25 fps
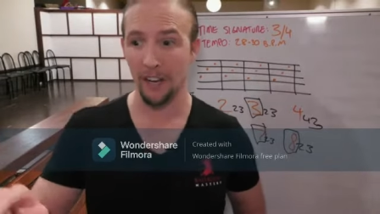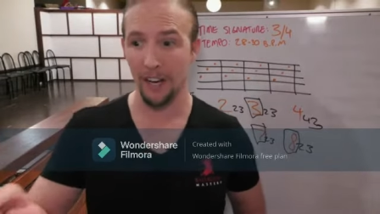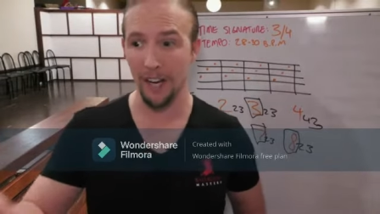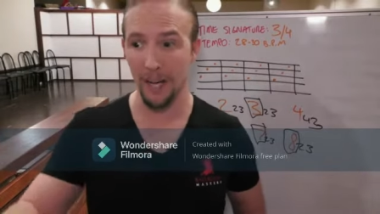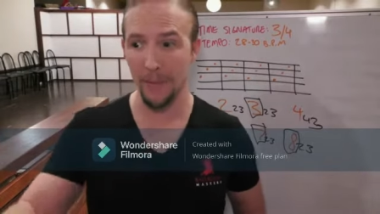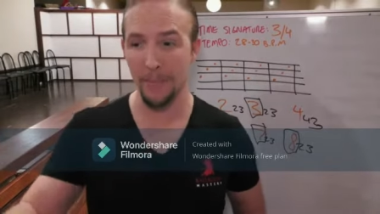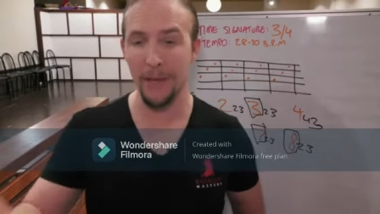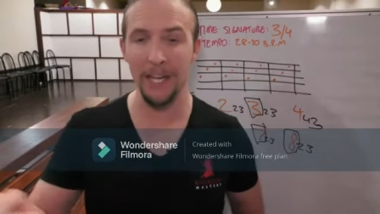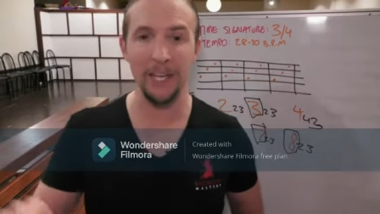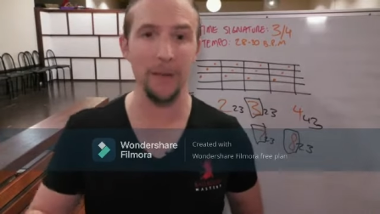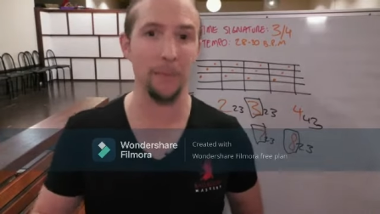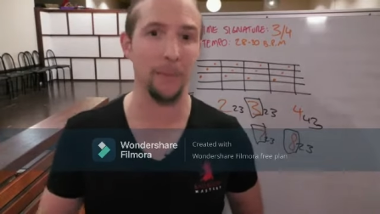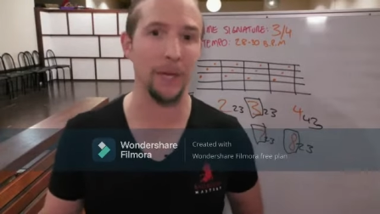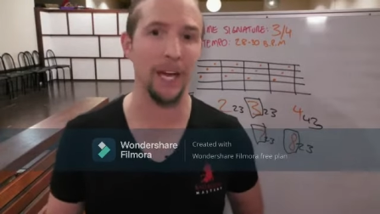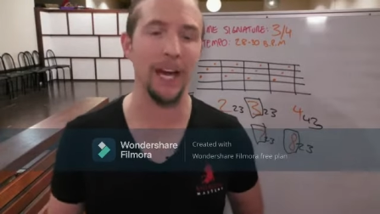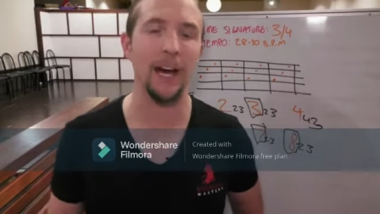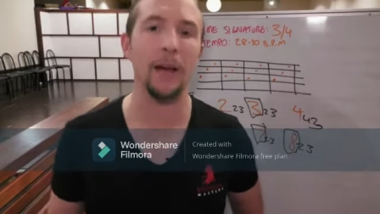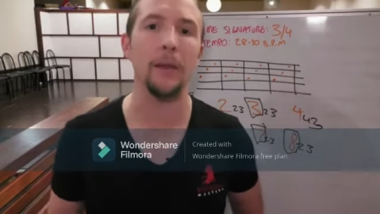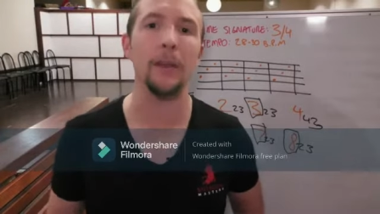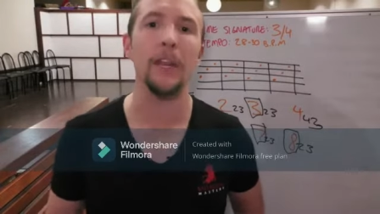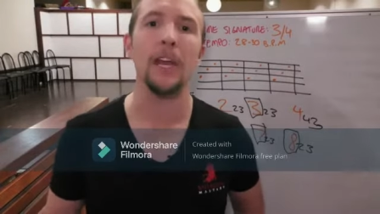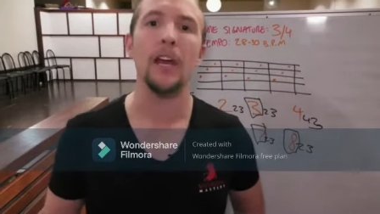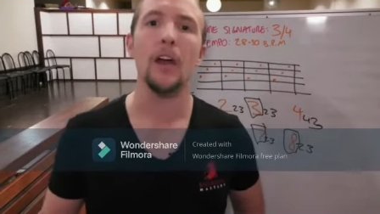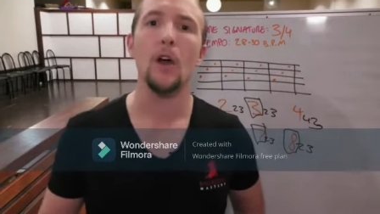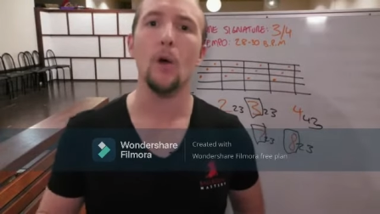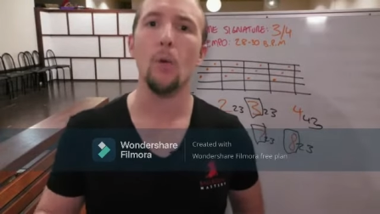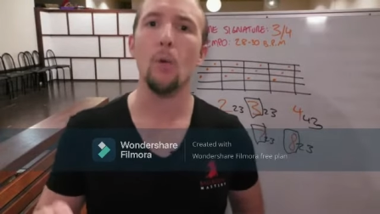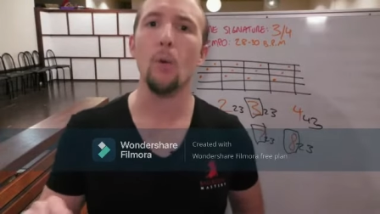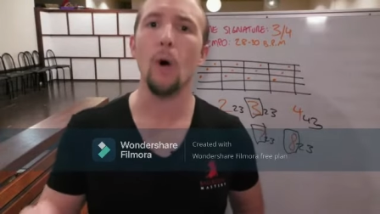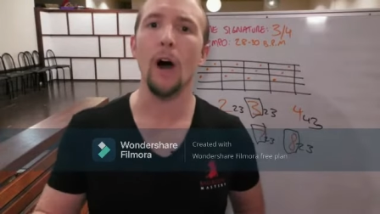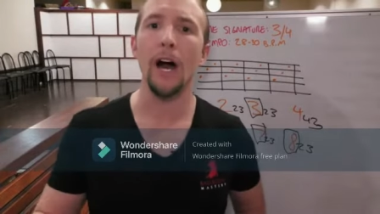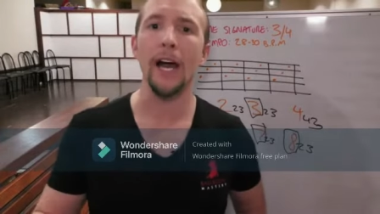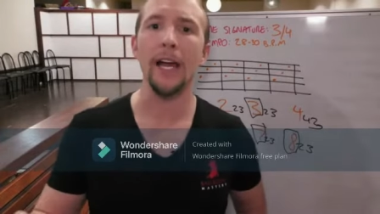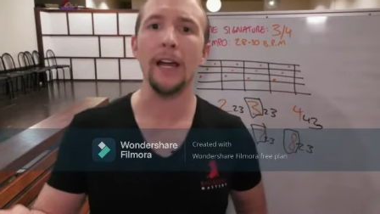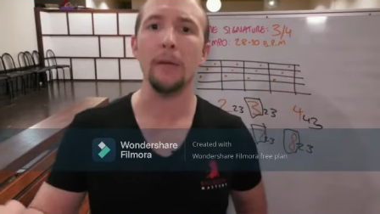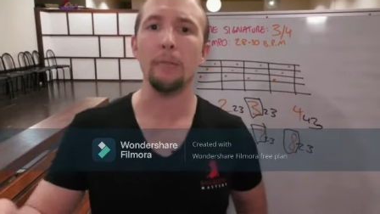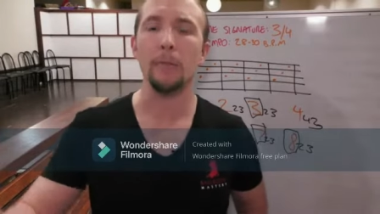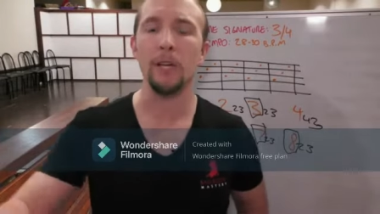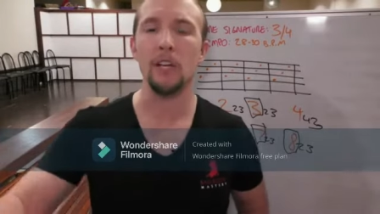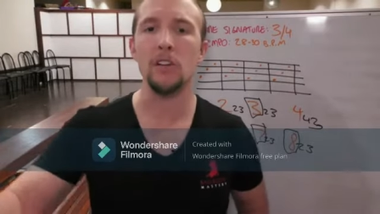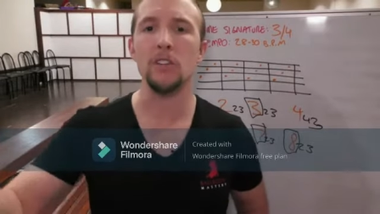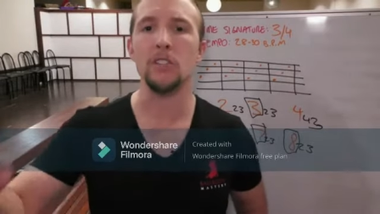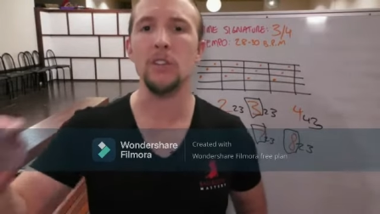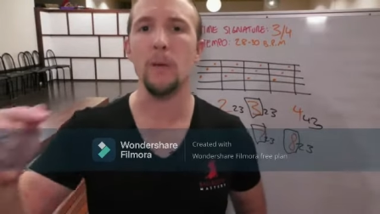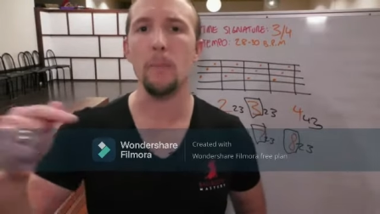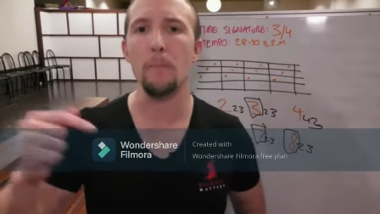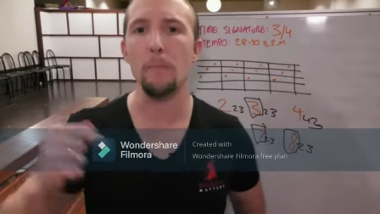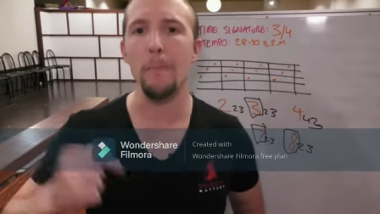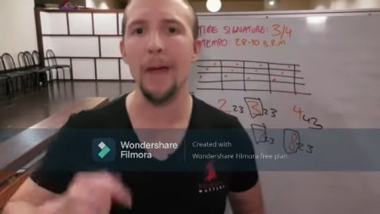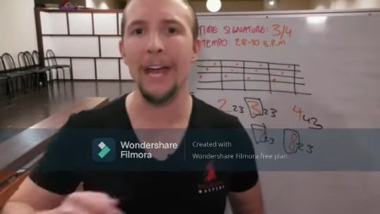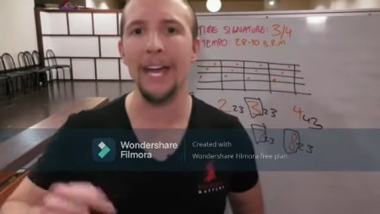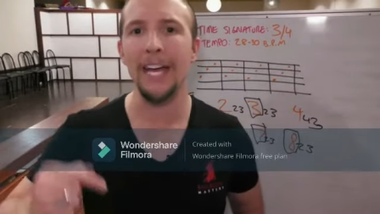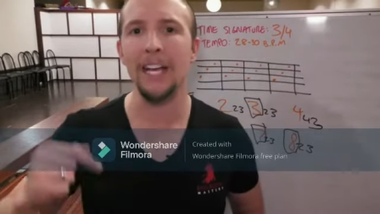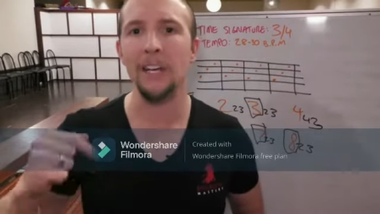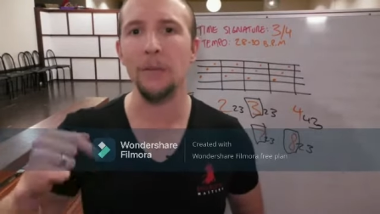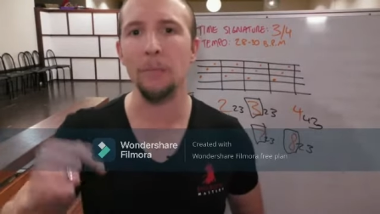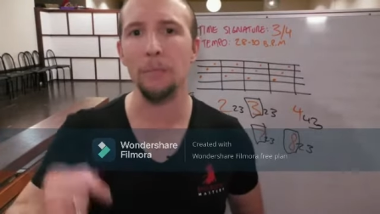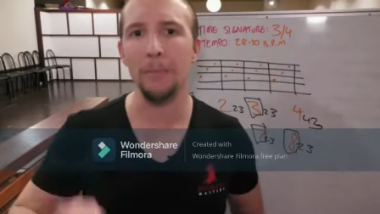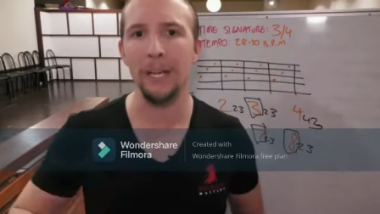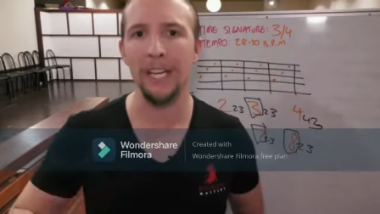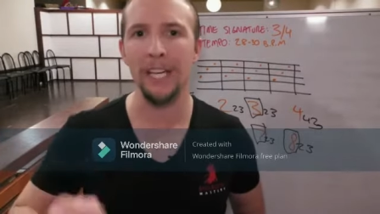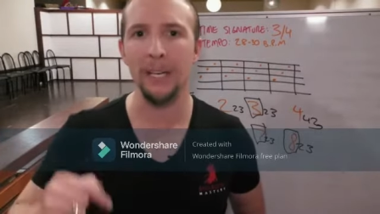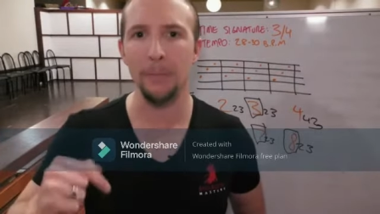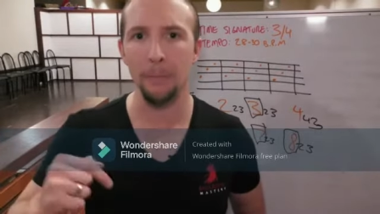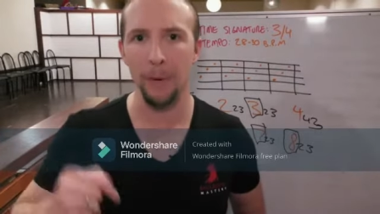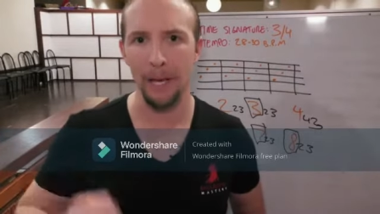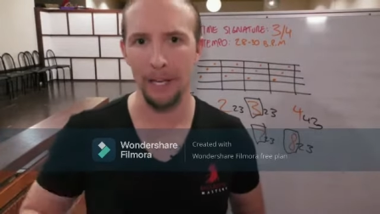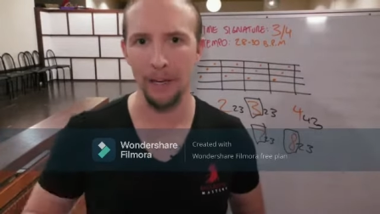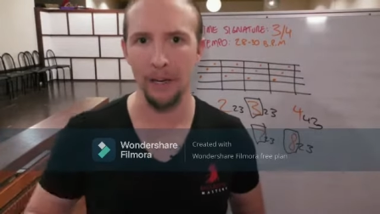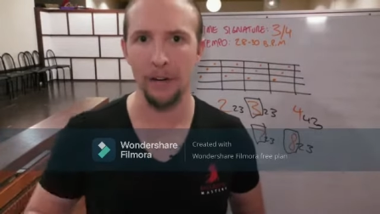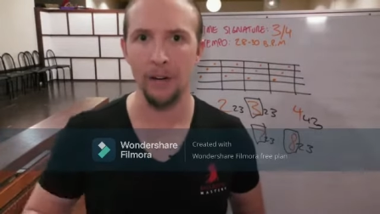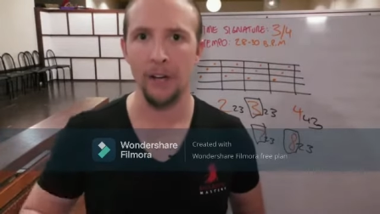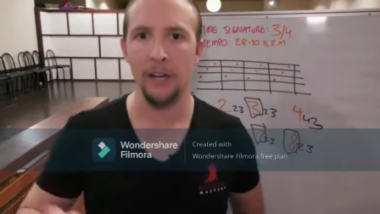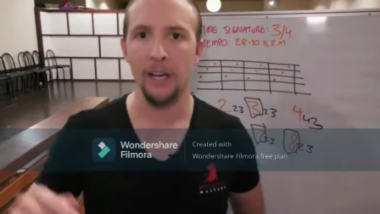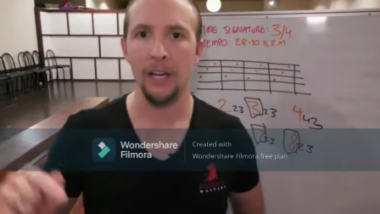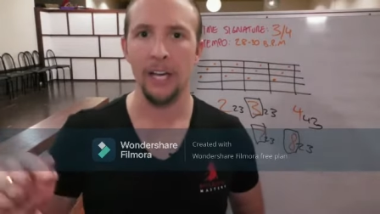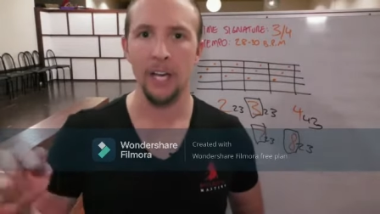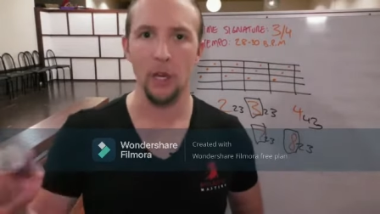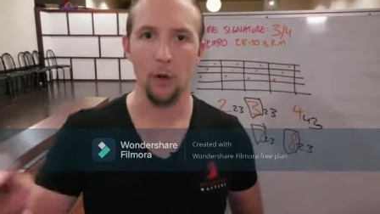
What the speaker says: I make them count. Why? Because it made me better.